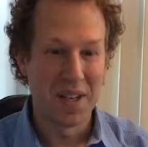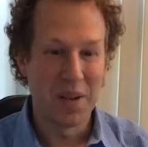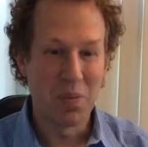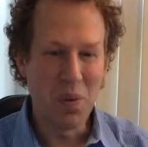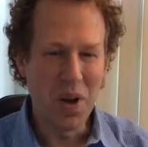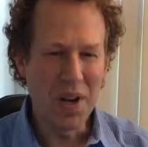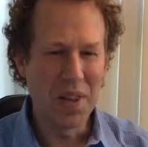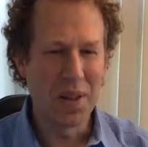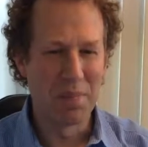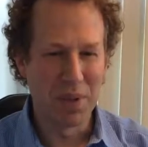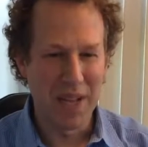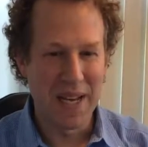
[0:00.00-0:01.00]
In one of
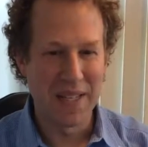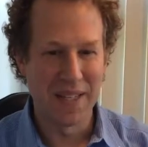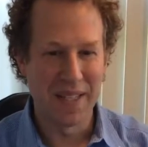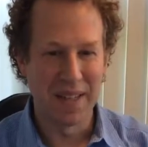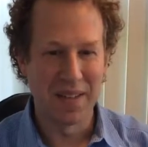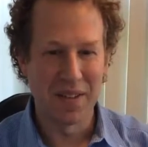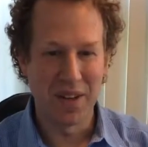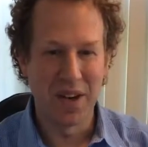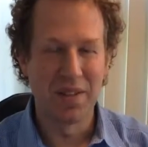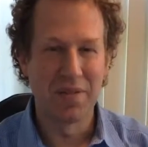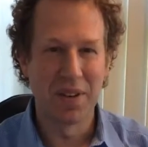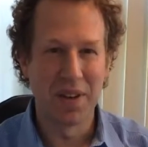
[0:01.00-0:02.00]
the blessings
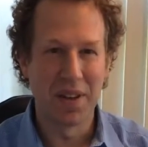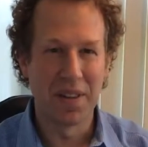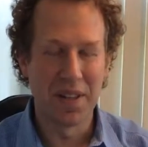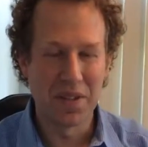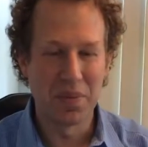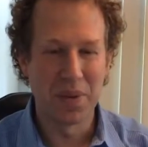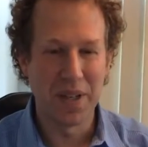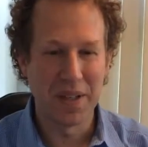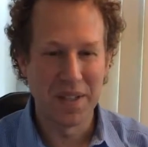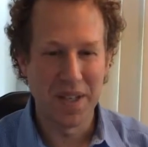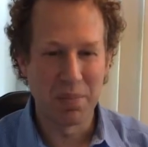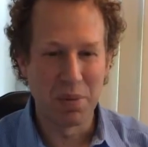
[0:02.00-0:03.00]
offered in this
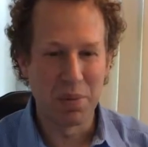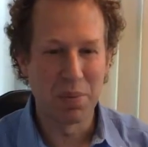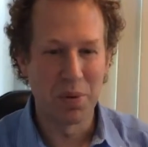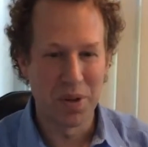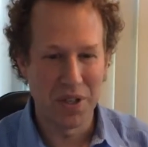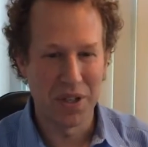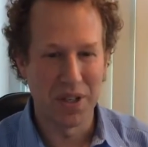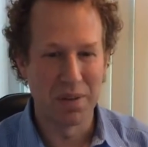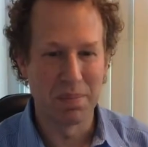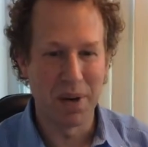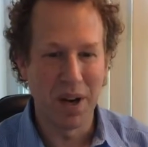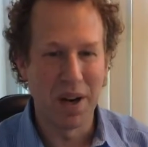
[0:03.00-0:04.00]
week's double
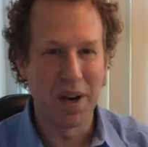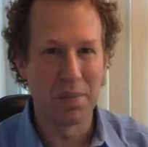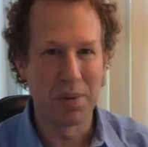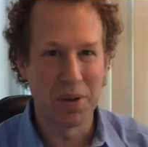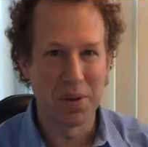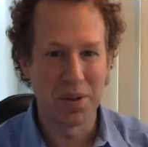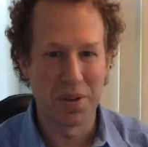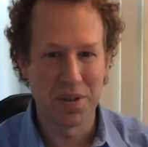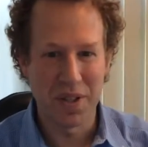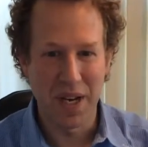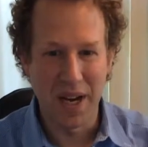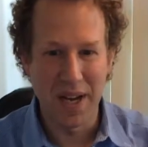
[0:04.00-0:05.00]
portion, B'har
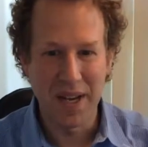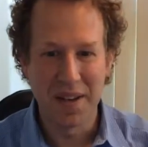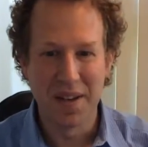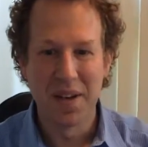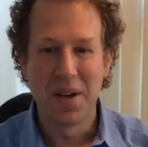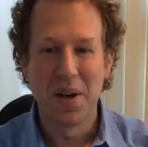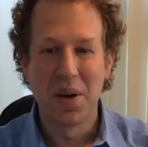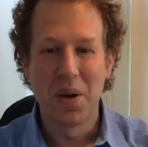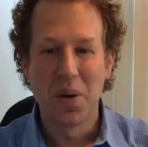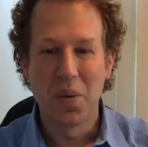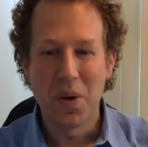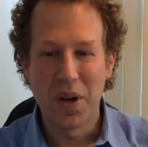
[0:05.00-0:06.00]
B'chukotai,
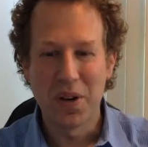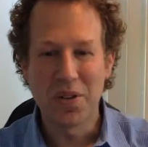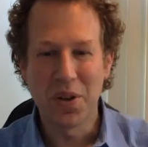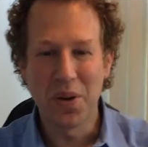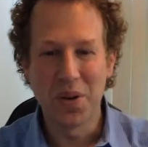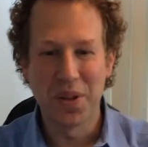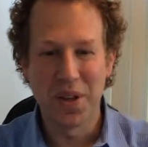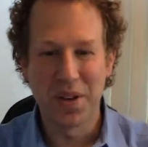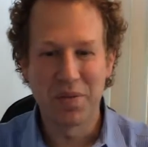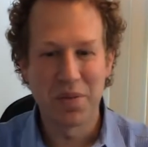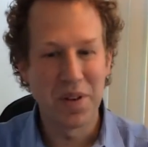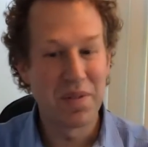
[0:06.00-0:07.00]
we are told
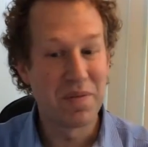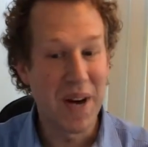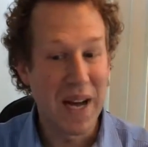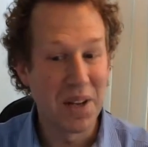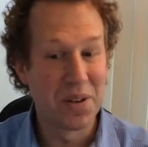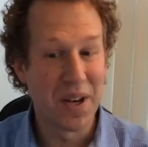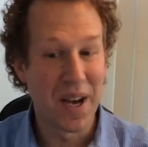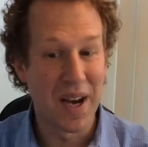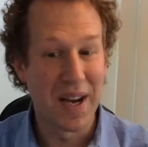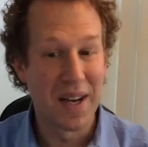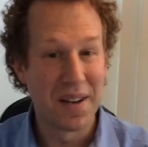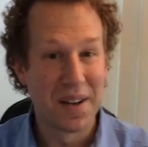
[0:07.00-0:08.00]
that if we follow
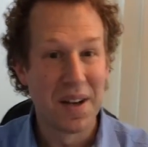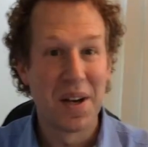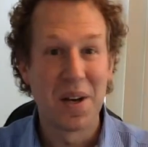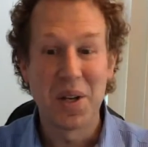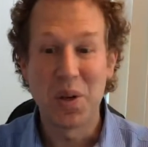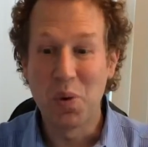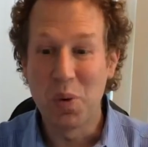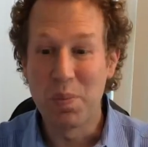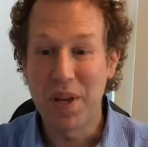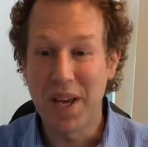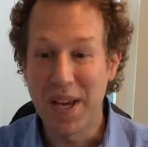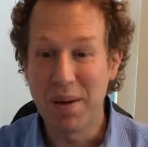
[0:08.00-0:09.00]
God, you will
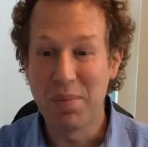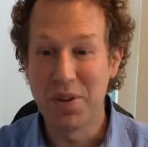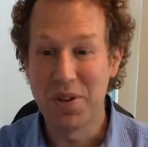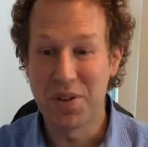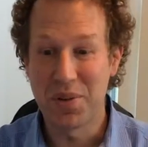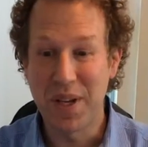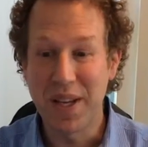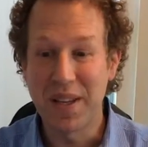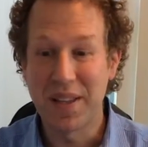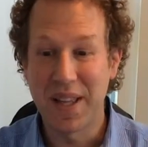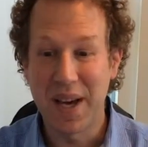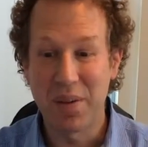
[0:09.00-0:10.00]
be able to
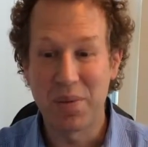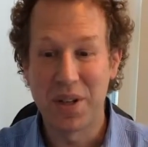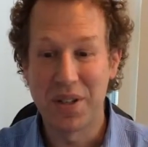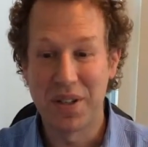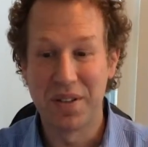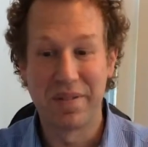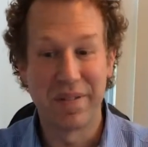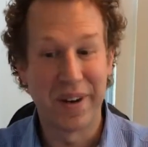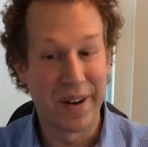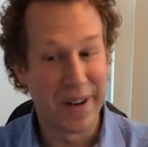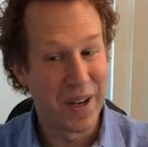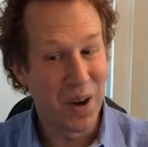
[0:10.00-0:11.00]
eat that which is
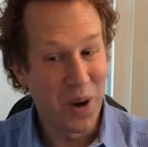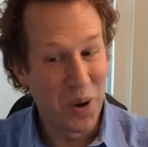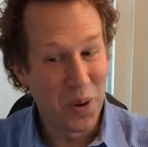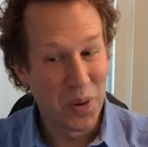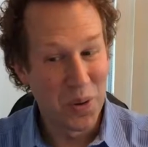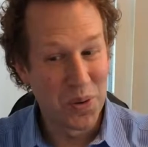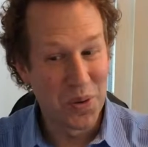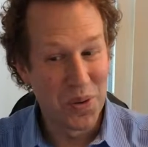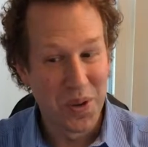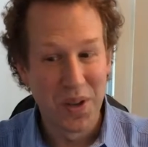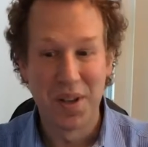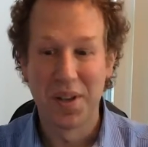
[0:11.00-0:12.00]
very
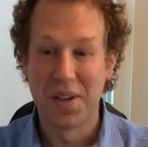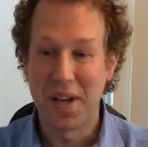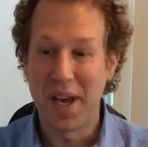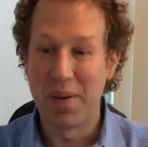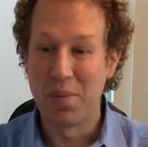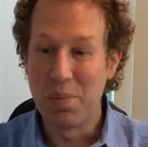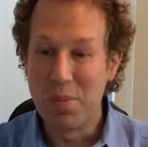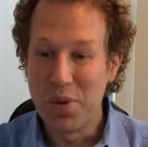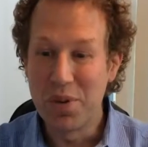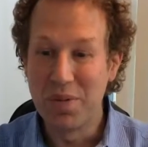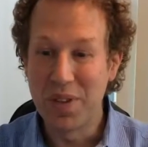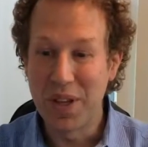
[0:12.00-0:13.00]
old and
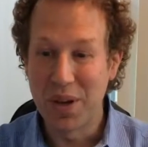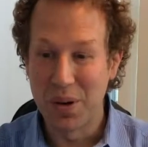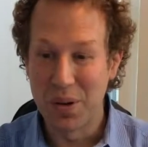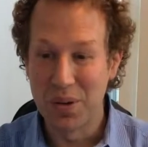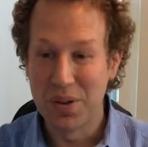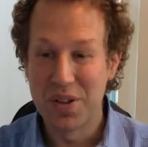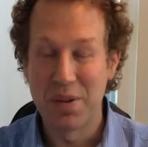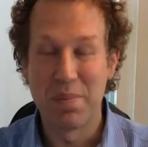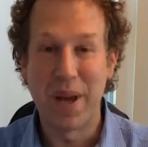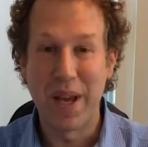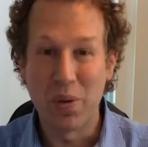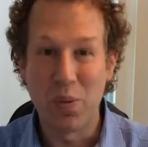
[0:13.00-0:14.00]
remove the old to
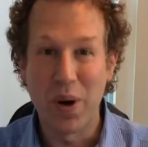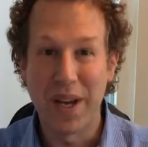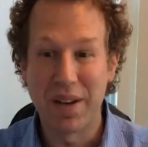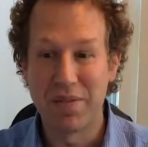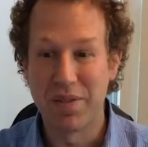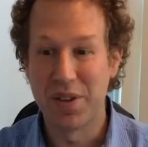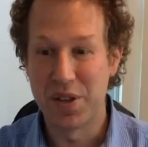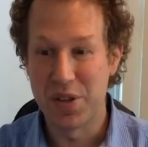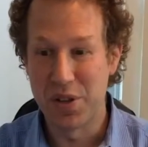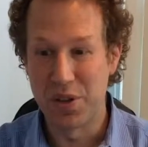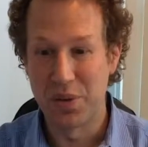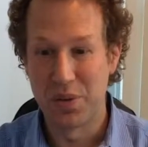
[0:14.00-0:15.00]
make way for the
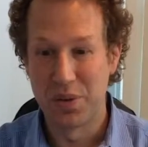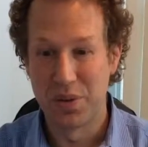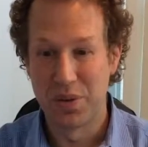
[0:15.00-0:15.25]
new.